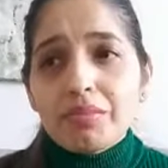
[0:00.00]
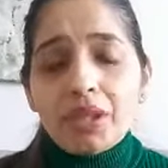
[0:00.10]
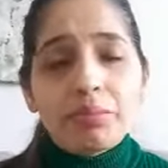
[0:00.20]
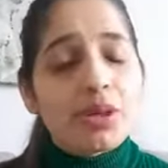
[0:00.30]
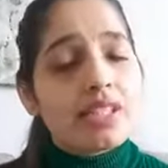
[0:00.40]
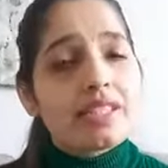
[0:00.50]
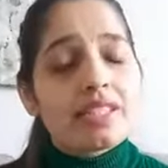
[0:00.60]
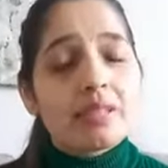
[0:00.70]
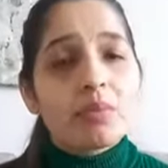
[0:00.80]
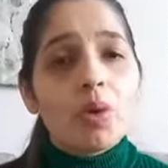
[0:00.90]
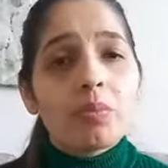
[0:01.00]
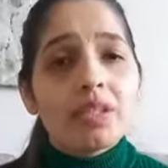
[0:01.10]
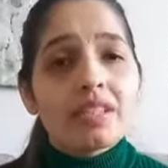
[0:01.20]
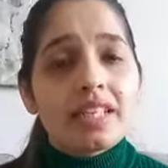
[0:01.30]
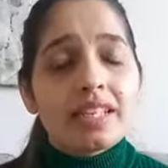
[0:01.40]
Being present in the
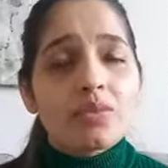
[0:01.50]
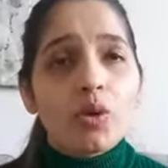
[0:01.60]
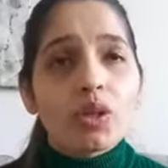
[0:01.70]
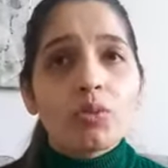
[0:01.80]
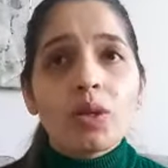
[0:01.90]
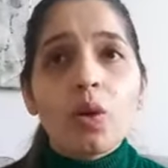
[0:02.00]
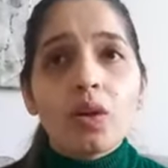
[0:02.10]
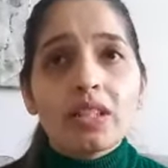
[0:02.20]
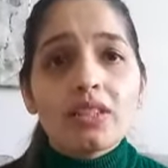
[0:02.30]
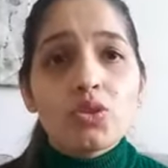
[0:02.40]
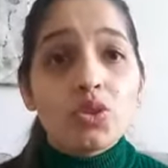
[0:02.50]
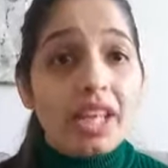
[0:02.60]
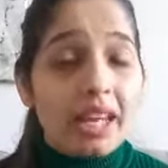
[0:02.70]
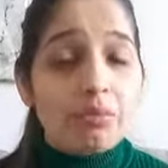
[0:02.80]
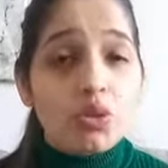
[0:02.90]
moment is what we all
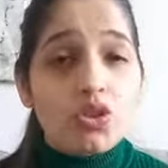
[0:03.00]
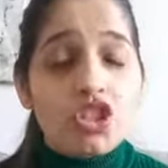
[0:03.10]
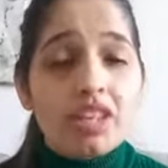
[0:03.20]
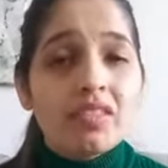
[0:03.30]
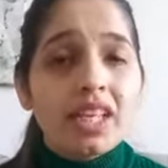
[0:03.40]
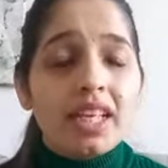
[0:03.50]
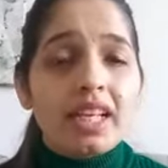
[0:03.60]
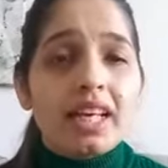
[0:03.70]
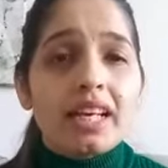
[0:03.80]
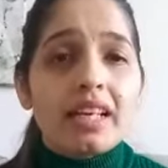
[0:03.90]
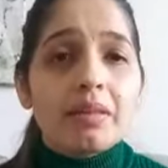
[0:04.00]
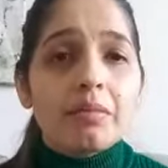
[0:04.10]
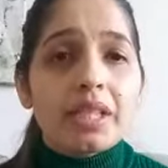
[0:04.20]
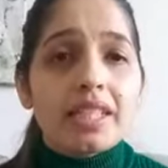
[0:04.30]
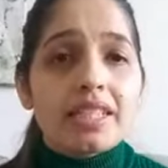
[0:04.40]
should aim to achieve,
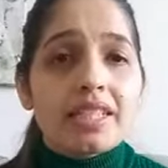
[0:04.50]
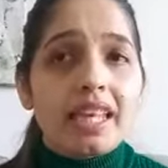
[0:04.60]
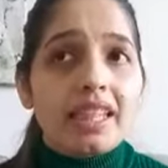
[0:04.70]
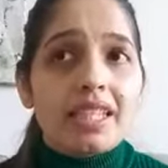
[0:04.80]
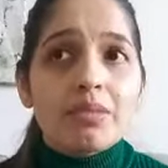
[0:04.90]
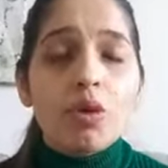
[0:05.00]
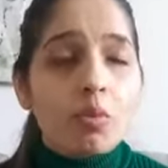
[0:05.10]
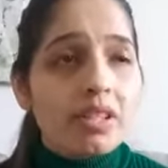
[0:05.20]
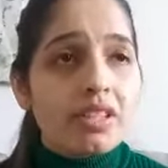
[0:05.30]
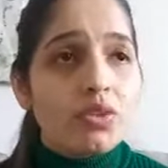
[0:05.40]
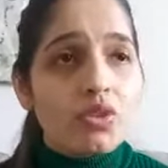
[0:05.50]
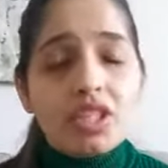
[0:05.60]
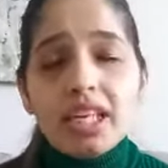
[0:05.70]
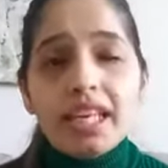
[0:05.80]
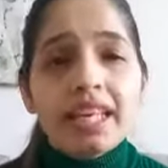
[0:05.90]
because in this moment, if you
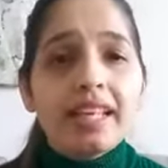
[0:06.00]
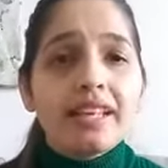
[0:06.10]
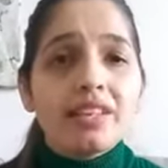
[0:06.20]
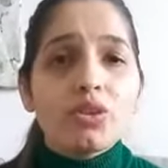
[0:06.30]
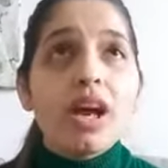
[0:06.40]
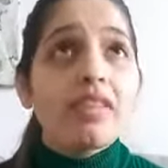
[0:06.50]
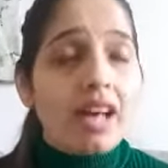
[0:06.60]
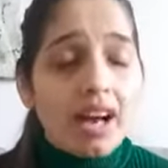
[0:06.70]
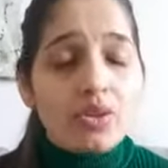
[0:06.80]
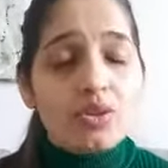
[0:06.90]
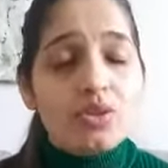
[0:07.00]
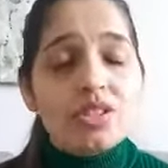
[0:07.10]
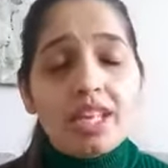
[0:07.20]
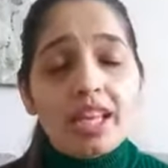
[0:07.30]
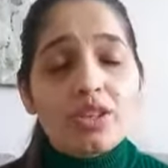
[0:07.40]
see, you have a house to
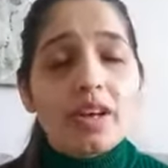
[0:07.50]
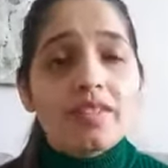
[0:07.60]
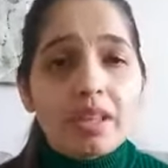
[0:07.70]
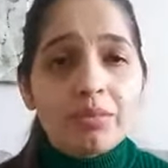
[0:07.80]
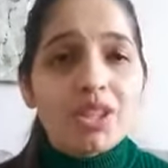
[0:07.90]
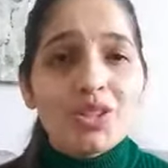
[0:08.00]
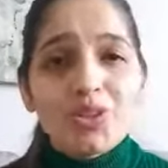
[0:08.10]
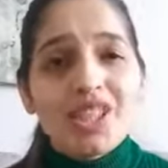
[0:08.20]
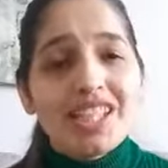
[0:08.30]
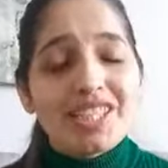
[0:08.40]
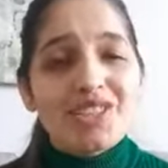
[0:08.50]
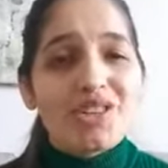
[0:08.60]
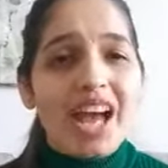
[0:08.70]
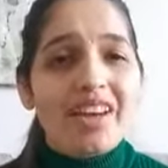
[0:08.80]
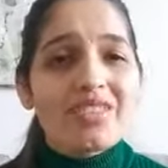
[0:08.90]
stay, you have something to eat,
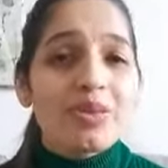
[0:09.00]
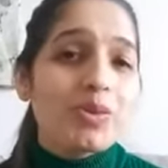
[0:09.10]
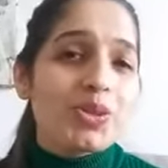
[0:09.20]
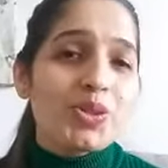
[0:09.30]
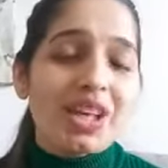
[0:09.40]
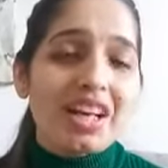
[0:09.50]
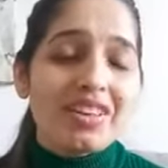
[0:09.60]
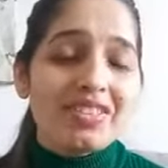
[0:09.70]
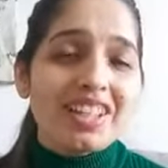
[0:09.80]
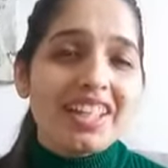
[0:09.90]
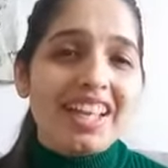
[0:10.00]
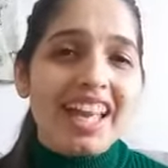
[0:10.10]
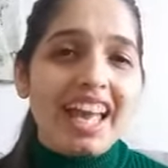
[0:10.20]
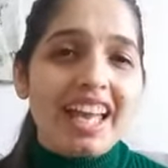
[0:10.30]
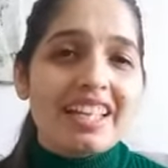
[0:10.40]
you have someone to love,
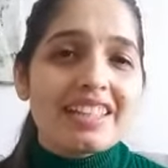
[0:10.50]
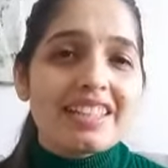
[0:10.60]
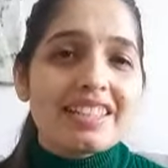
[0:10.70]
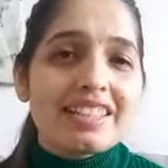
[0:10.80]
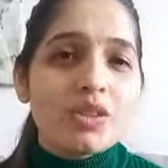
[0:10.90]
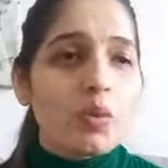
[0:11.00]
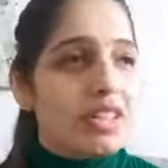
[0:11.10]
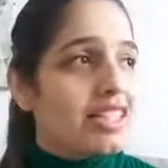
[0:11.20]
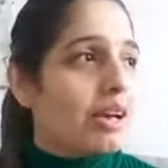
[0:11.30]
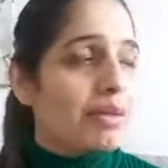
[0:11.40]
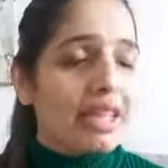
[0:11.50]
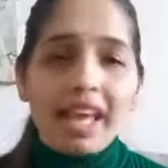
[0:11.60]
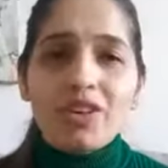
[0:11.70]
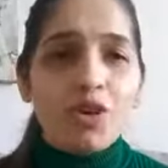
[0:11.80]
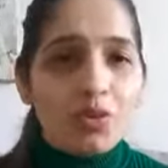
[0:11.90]
and no one is coming
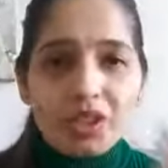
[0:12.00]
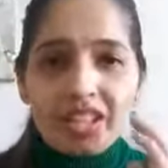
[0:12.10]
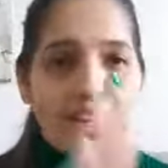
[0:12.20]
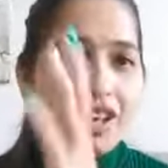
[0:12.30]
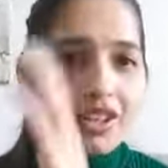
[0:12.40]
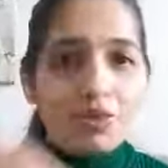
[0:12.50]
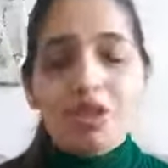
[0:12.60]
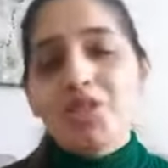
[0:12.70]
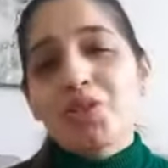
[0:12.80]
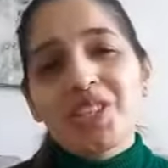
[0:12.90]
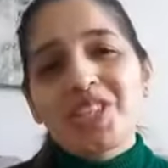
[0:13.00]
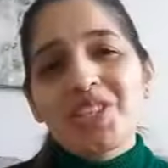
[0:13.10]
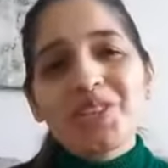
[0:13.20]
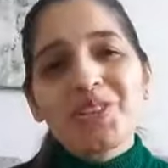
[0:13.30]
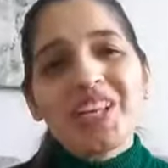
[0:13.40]
head on with an argument
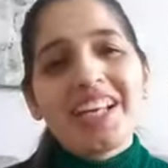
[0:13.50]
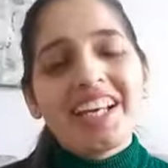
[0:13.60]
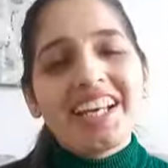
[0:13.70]
towards you.